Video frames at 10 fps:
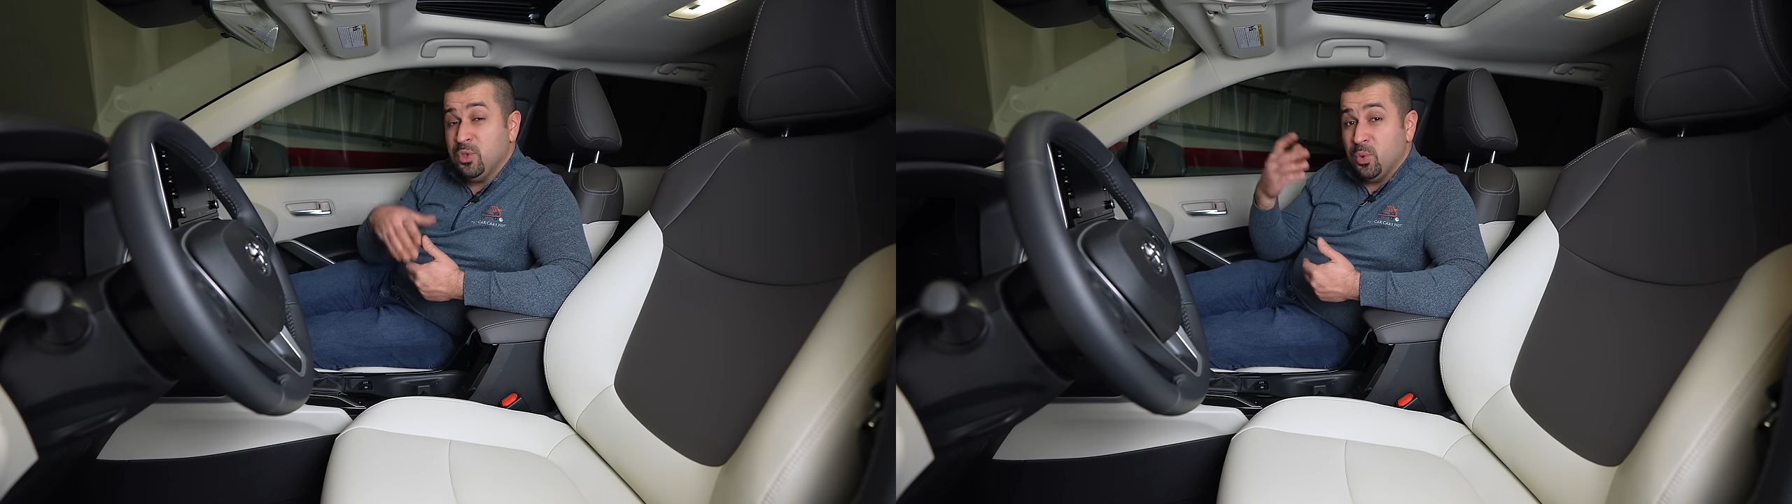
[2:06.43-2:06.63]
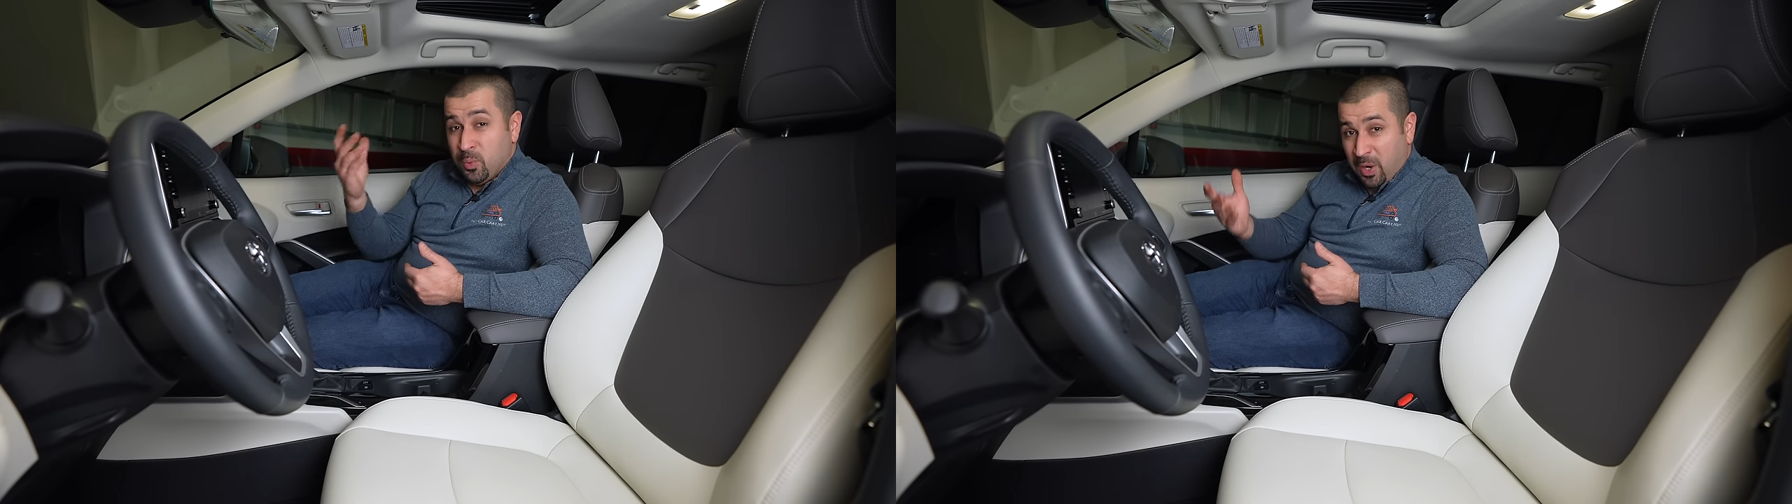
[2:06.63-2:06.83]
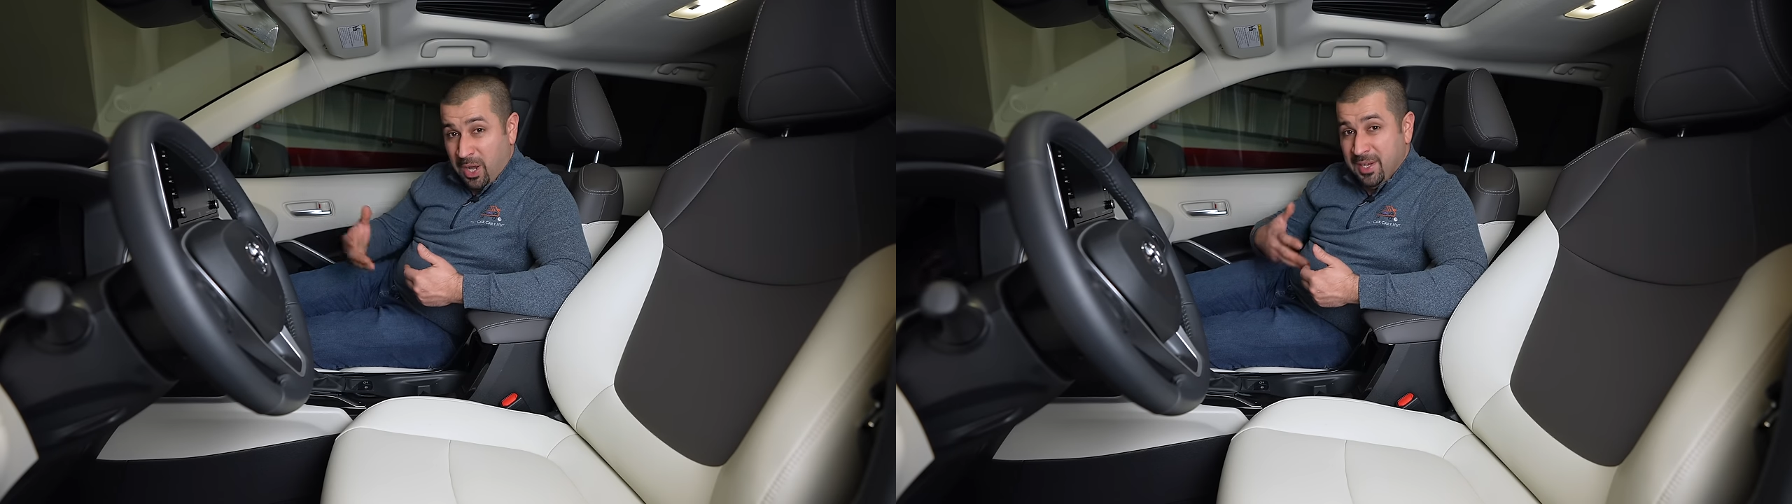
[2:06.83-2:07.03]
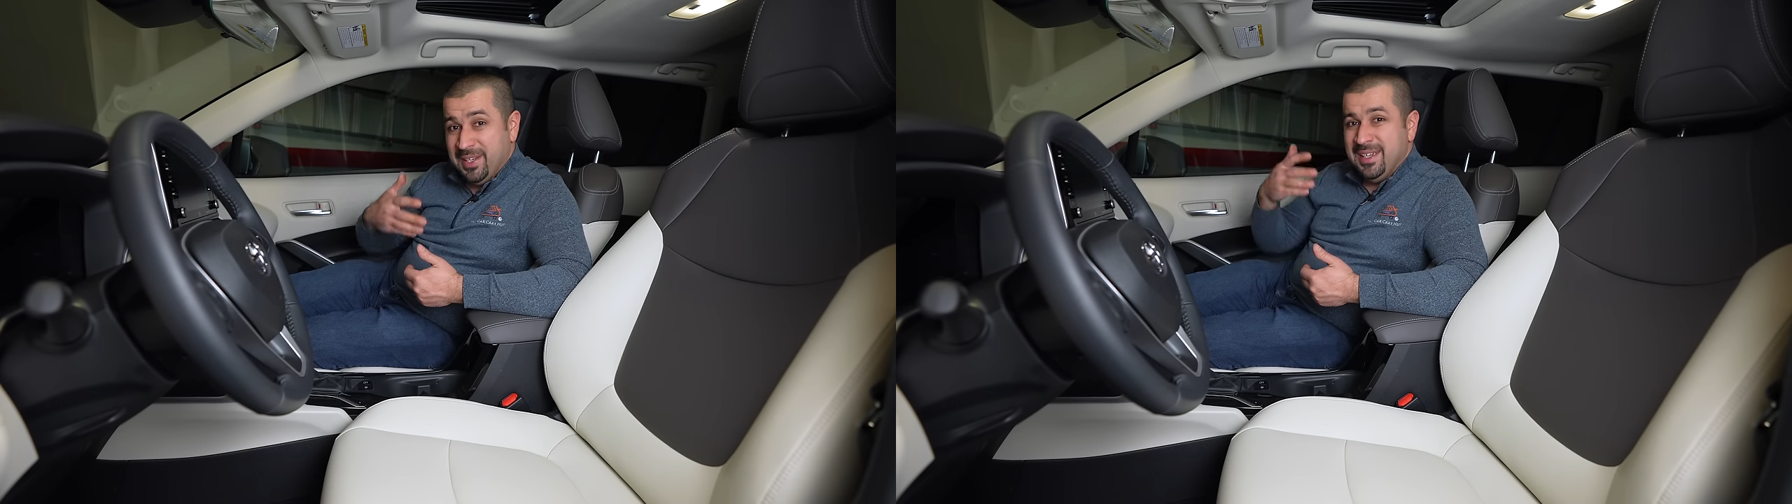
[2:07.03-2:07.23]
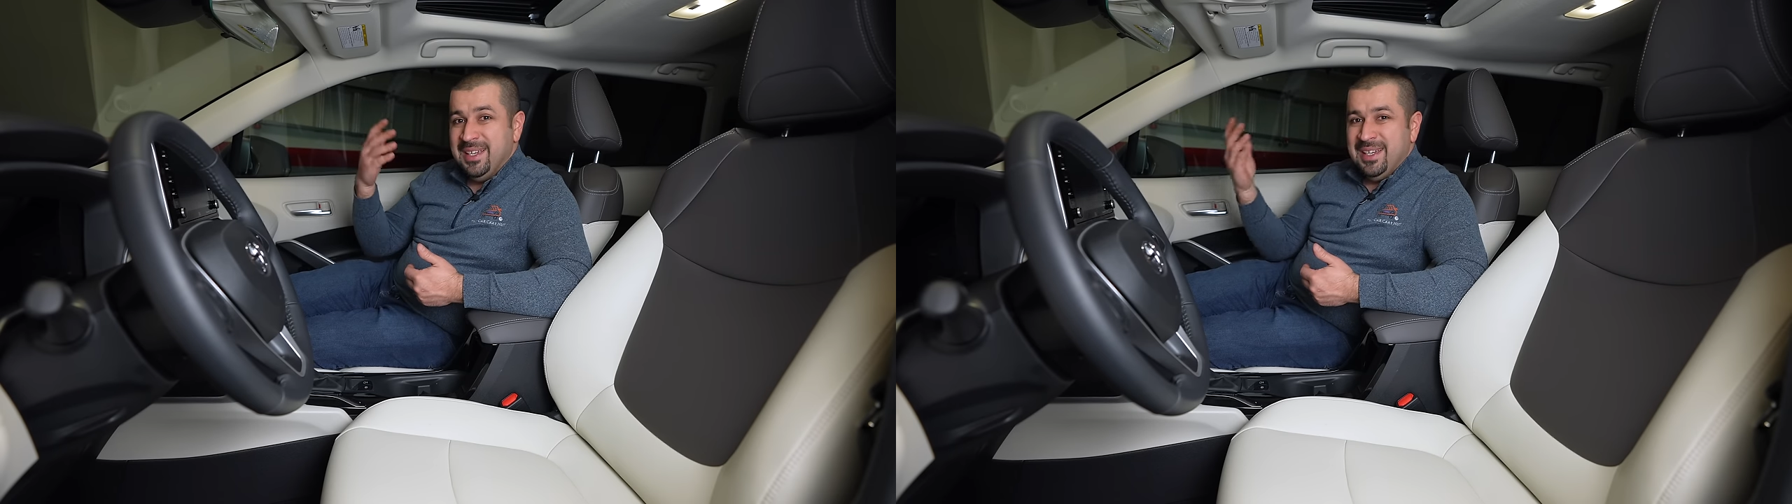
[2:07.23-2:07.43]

to run